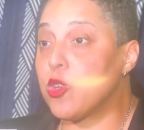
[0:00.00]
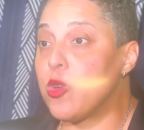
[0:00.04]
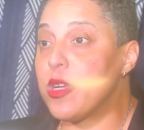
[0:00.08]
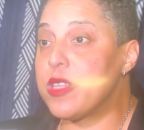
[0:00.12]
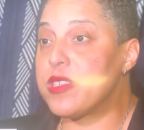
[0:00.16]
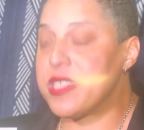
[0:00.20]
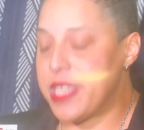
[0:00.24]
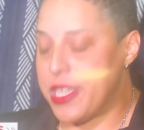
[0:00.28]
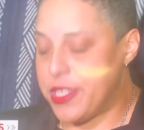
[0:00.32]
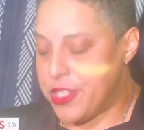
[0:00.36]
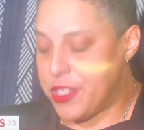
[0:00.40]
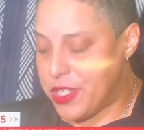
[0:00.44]

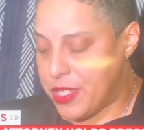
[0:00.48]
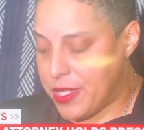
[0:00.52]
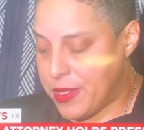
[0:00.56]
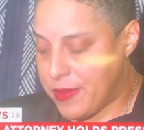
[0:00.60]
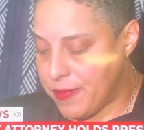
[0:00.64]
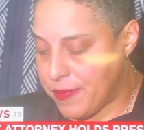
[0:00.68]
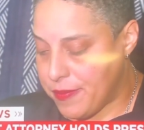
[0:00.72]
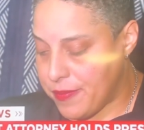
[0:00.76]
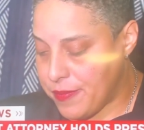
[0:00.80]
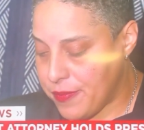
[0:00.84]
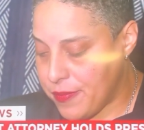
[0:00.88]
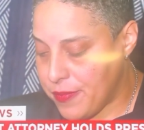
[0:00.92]
attention
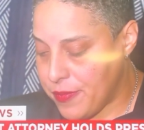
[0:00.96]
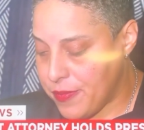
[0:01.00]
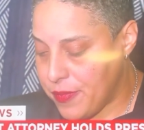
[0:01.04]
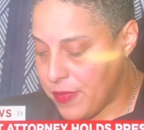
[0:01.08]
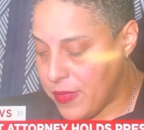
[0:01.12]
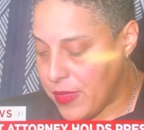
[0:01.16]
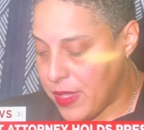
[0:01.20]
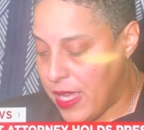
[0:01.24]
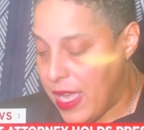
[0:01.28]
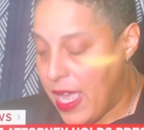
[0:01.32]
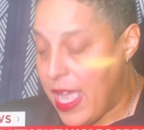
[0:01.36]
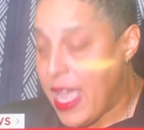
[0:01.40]

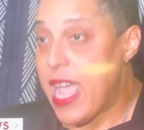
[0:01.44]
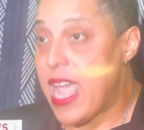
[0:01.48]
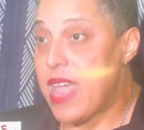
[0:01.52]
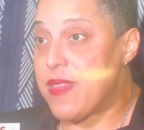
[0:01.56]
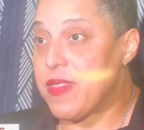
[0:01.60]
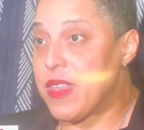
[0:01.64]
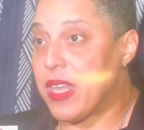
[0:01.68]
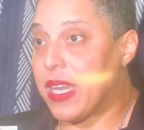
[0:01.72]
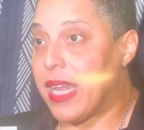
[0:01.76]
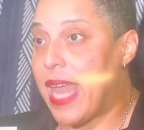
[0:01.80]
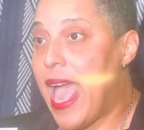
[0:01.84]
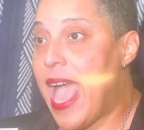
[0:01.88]
in
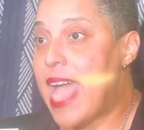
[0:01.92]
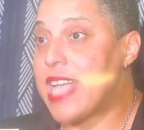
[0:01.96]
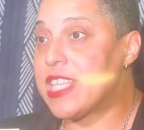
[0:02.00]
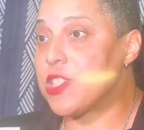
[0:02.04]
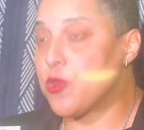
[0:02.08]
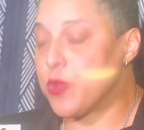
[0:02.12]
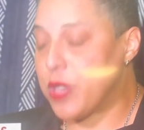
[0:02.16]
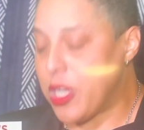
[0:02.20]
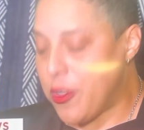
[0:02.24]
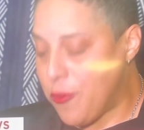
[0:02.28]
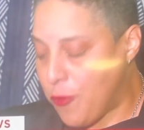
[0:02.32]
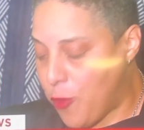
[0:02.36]
the last
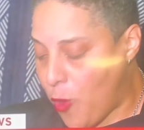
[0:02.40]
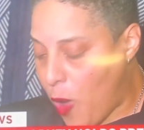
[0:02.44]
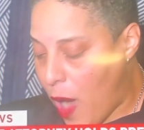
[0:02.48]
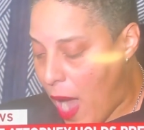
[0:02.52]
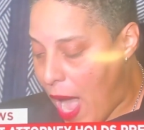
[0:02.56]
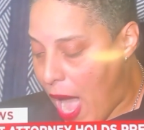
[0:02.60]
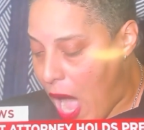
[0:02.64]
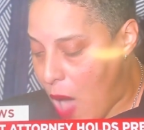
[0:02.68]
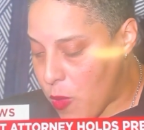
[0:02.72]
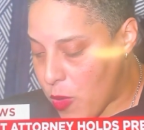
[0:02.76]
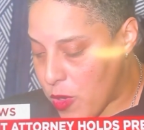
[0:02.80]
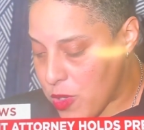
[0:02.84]
24
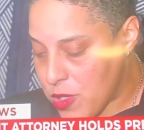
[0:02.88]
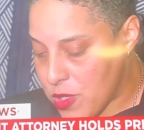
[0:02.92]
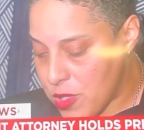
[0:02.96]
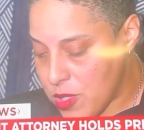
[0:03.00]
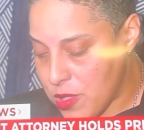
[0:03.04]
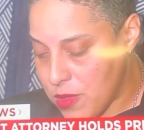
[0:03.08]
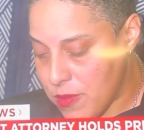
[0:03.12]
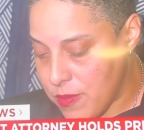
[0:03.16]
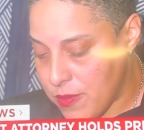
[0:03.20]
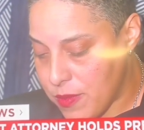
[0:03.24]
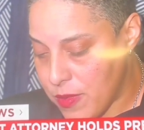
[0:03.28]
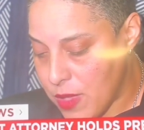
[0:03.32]

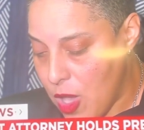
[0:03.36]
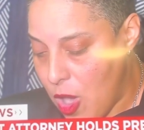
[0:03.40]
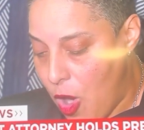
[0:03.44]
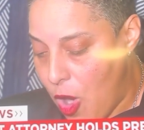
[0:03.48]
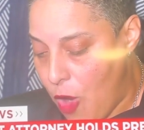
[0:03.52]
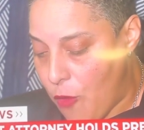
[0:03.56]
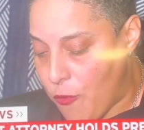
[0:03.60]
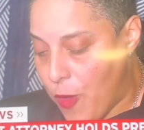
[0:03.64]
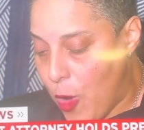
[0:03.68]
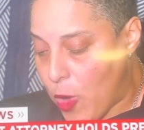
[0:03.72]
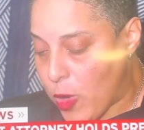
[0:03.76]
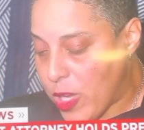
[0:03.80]
hours
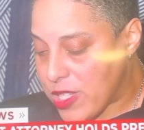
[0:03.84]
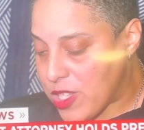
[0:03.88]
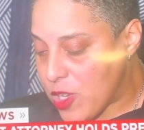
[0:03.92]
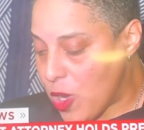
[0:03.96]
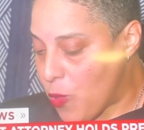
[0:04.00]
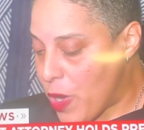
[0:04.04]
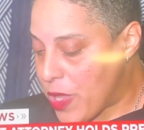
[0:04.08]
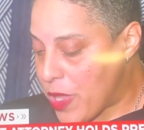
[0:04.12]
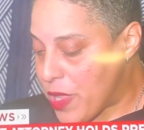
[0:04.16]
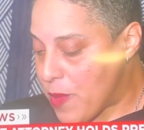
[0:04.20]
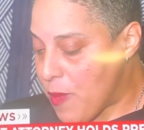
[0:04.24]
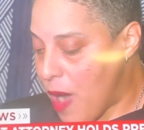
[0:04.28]
focused on
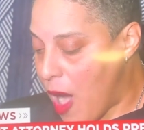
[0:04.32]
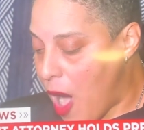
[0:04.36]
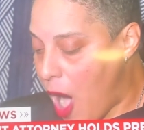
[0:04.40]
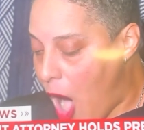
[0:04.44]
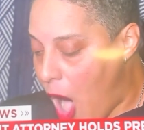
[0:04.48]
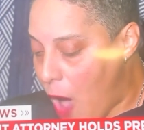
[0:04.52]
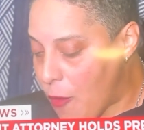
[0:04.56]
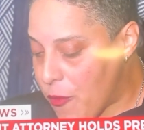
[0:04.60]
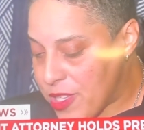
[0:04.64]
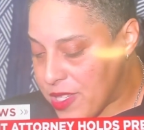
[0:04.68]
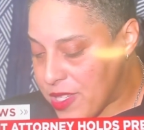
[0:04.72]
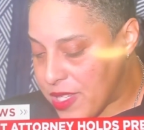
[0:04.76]
whether my
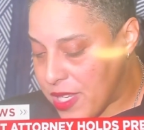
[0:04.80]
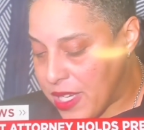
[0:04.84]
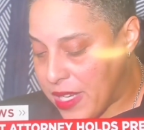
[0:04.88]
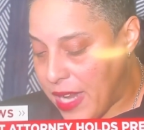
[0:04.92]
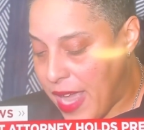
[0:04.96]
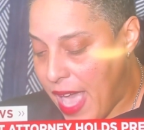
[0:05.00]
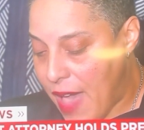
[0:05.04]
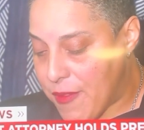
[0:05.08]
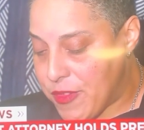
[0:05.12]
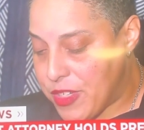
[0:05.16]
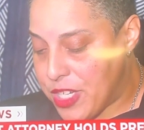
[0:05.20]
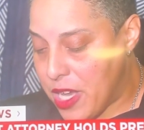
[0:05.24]
office could
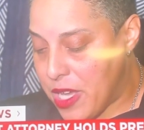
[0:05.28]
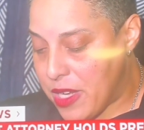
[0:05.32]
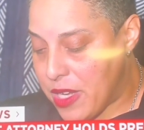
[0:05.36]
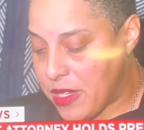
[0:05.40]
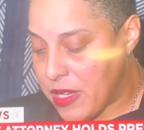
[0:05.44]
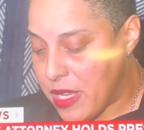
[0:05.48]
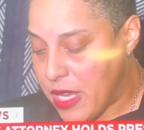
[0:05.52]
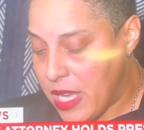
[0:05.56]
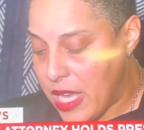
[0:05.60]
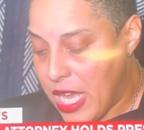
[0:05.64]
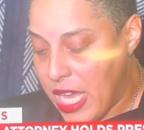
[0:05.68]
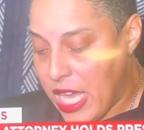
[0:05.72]
have done
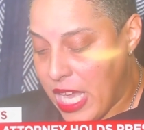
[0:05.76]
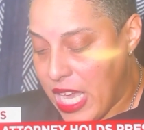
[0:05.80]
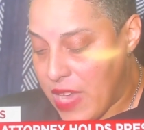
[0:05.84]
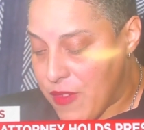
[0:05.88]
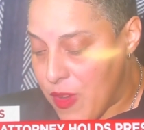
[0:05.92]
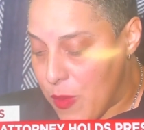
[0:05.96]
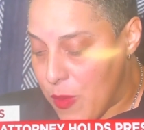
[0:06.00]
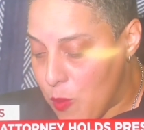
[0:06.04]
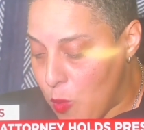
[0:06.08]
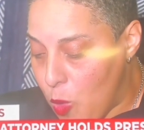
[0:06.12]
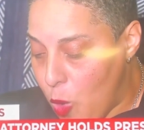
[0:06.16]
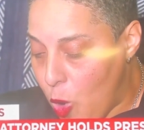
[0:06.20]

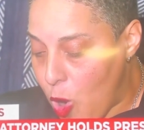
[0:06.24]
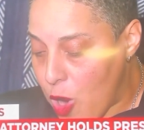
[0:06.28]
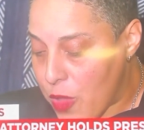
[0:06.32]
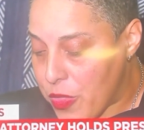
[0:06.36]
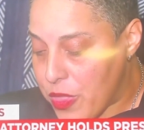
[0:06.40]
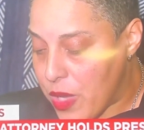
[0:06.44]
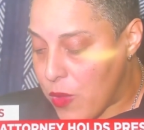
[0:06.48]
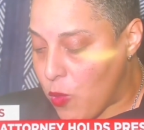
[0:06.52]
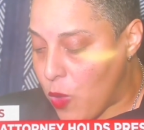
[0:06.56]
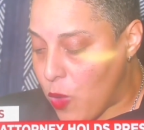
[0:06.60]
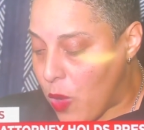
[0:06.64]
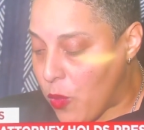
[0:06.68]
even more
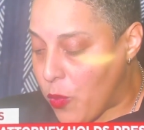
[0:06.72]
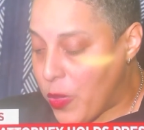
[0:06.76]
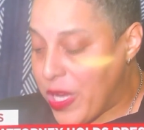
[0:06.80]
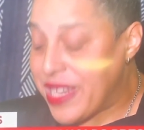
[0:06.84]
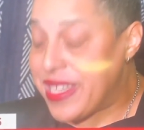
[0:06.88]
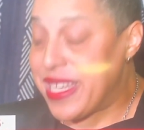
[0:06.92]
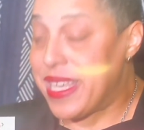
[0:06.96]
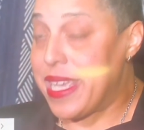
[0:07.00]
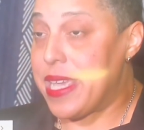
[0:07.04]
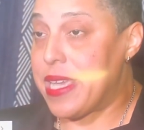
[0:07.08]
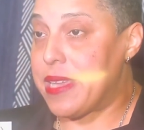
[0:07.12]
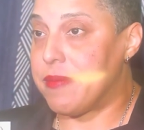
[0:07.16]
than what we
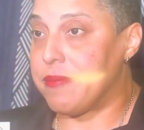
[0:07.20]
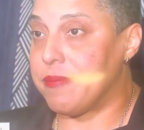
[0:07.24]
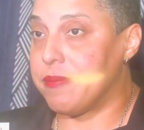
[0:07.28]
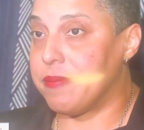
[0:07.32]
did.